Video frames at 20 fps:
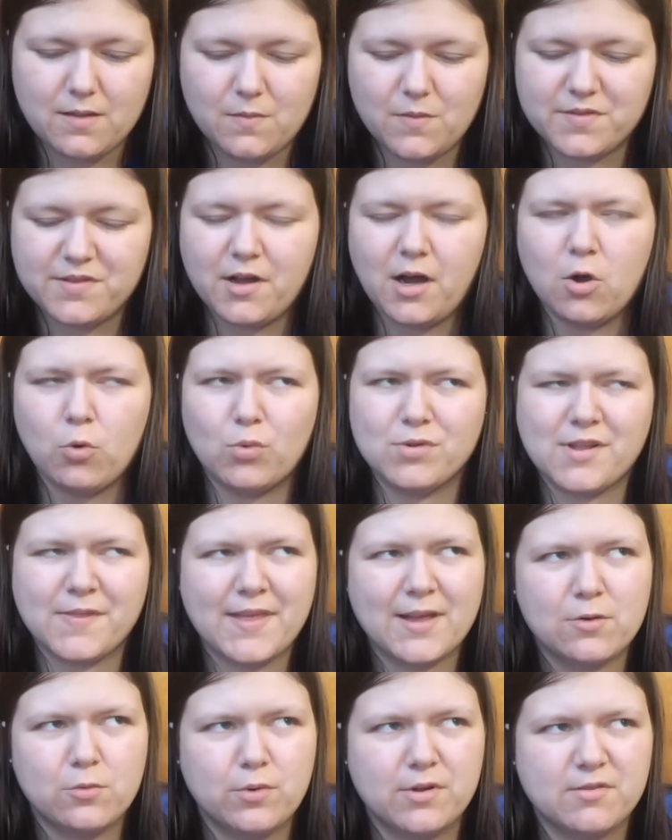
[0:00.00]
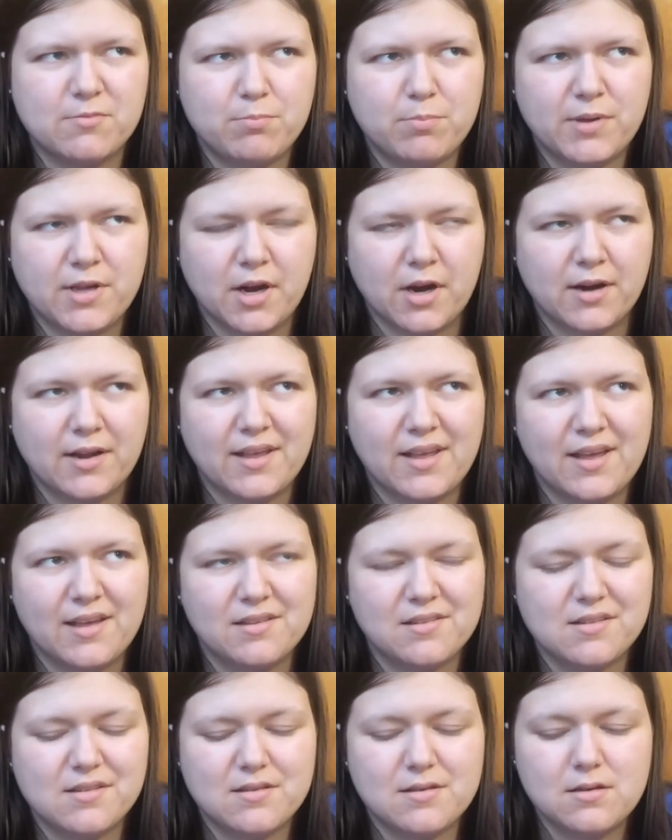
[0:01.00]
The song was Be Our
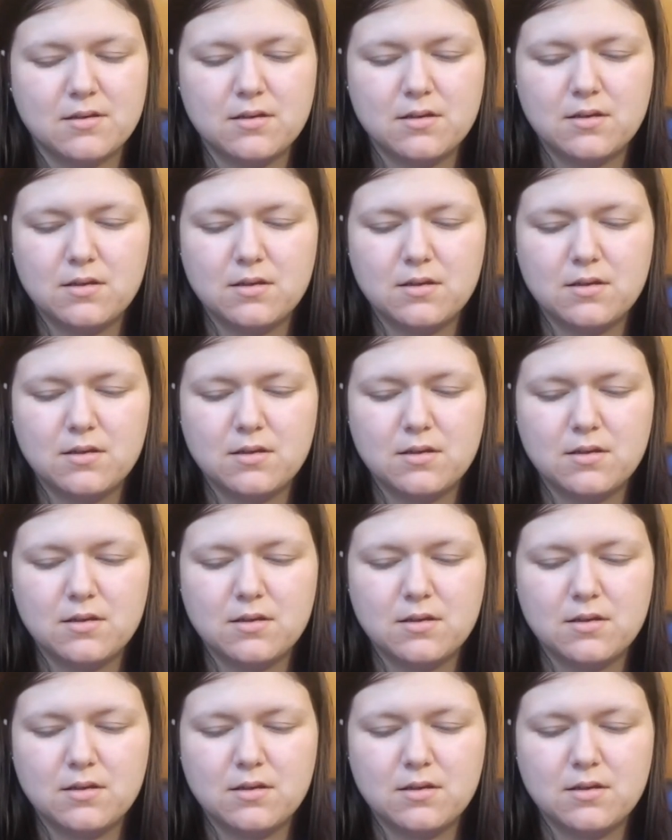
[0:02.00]
Guest.